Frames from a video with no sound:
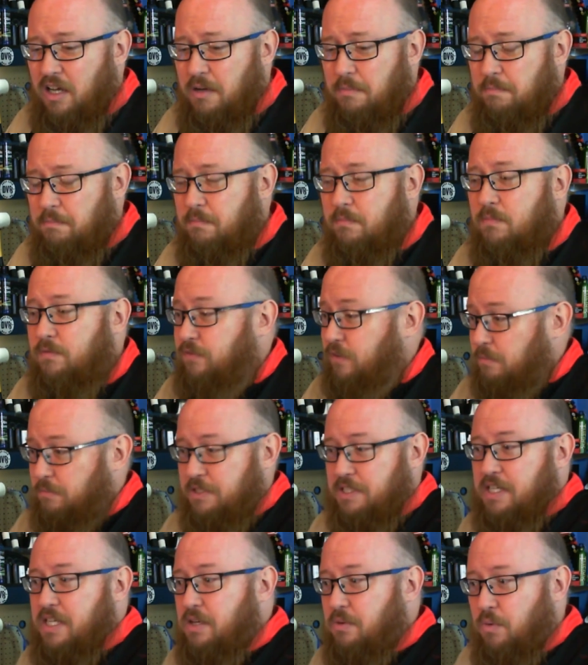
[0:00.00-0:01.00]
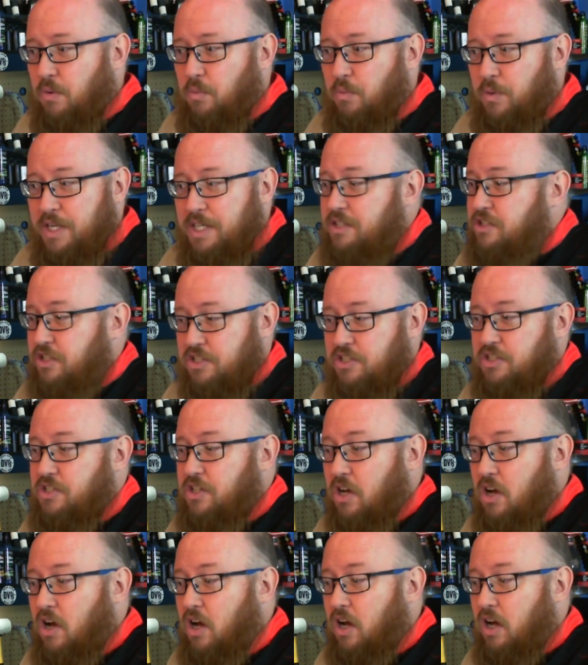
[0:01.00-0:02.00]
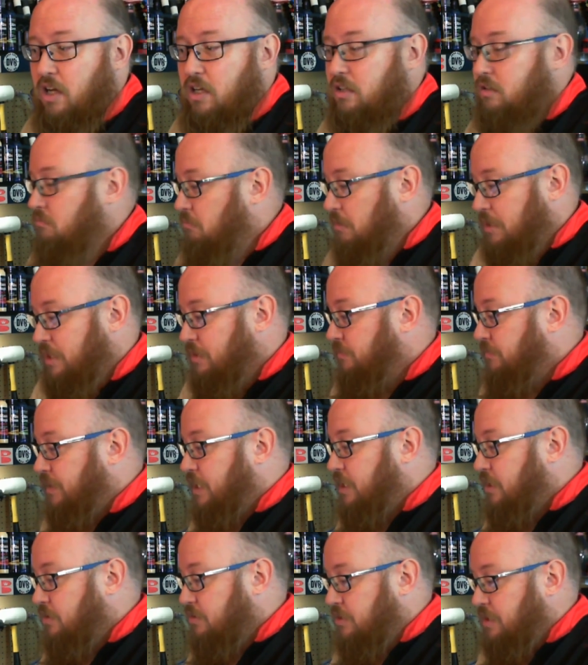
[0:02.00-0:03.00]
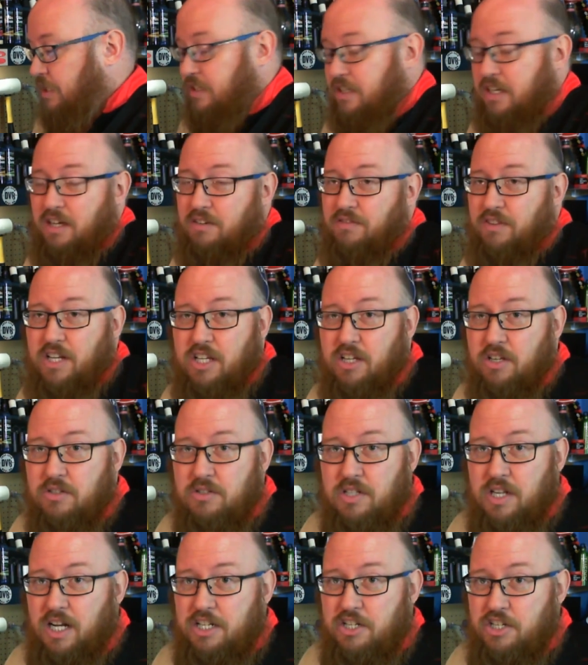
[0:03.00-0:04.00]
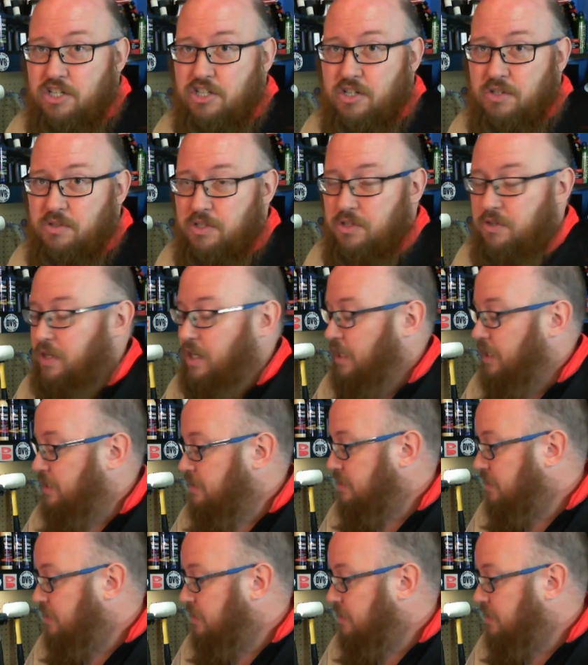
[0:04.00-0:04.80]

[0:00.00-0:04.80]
From seeing what we just saw in the videos, the uncut videos that I just showed you guys,